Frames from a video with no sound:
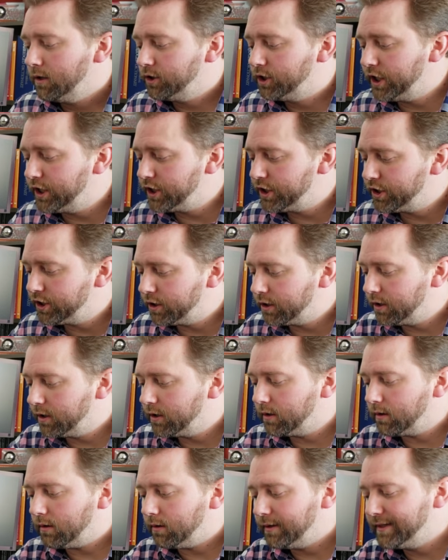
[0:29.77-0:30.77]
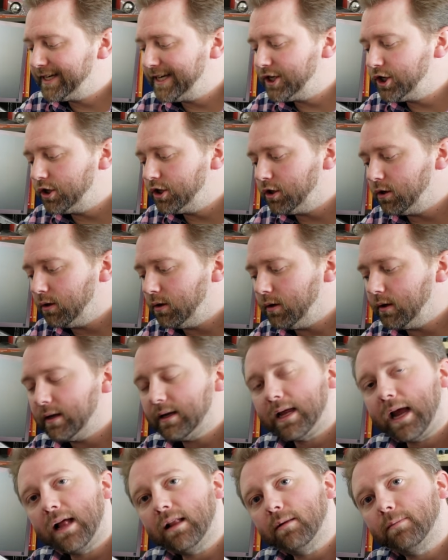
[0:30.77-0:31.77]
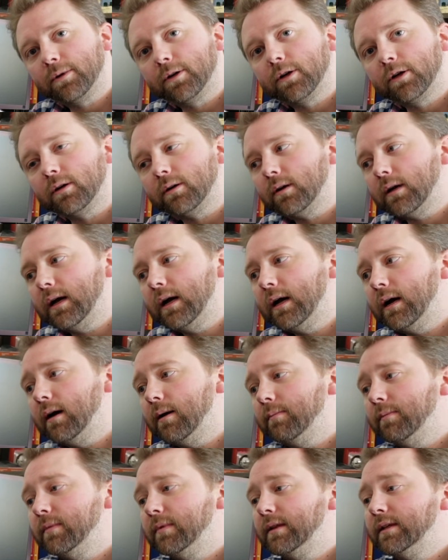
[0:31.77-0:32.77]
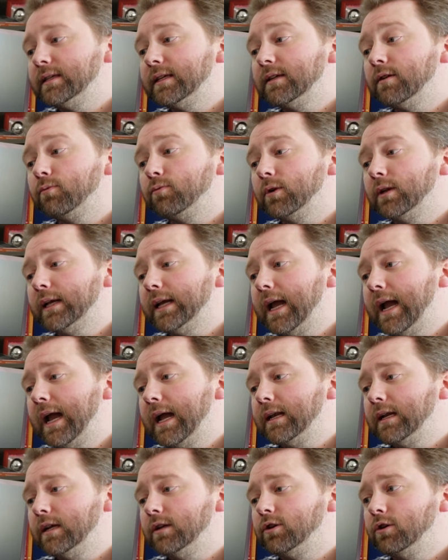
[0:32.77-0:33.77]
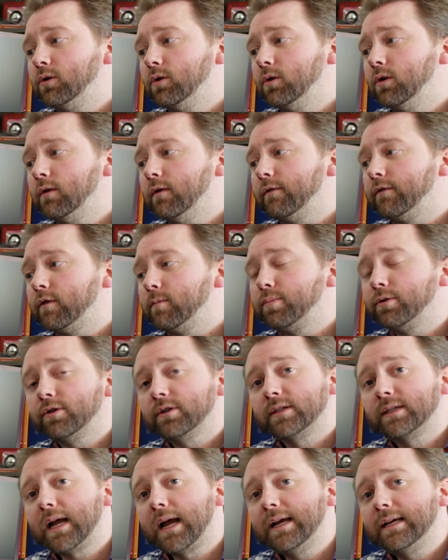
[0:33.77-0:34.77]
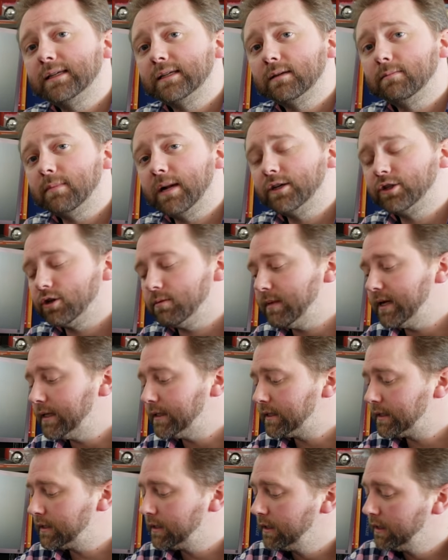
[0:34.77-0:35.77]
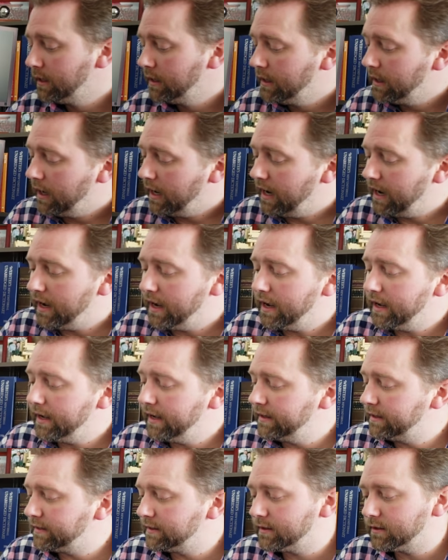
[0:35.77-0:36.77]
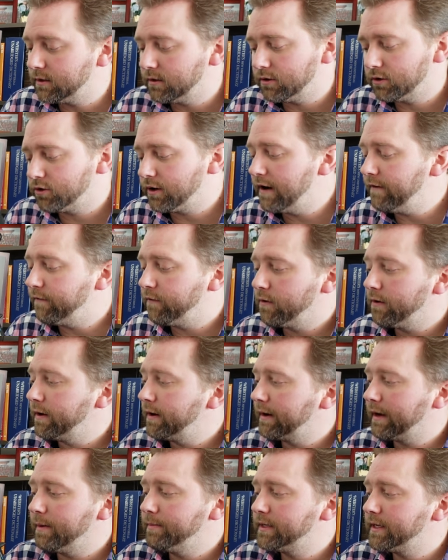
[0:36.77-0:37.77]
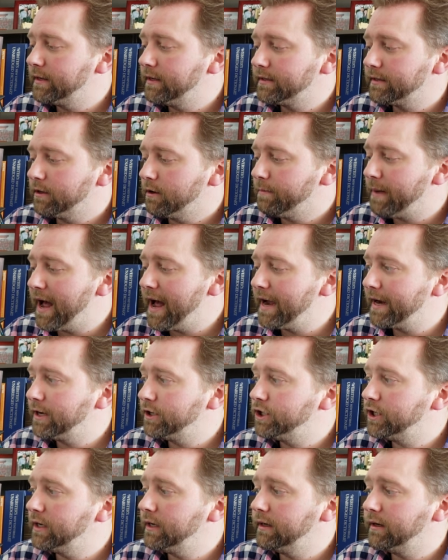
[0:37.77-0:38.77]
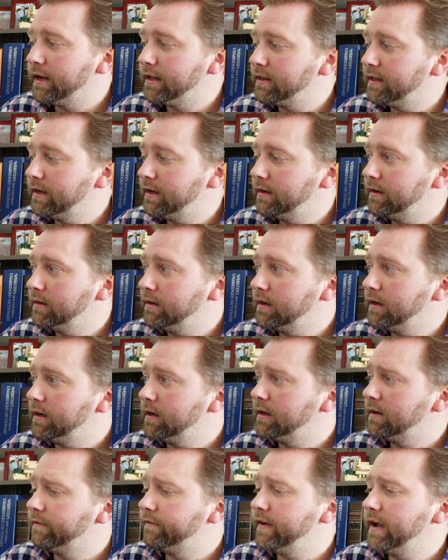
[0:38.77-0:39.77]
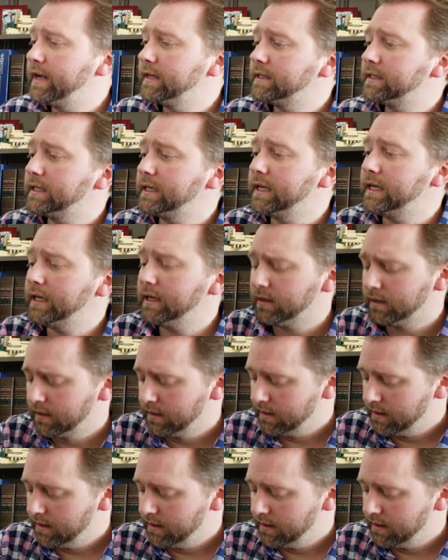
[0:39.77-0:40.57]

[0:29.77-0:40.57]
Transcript: digital, digital caliper. Um, this is a really handy tool for precise measurements. Uh, it's straightforward. It comes in this little packaging, nothing uh, fancy.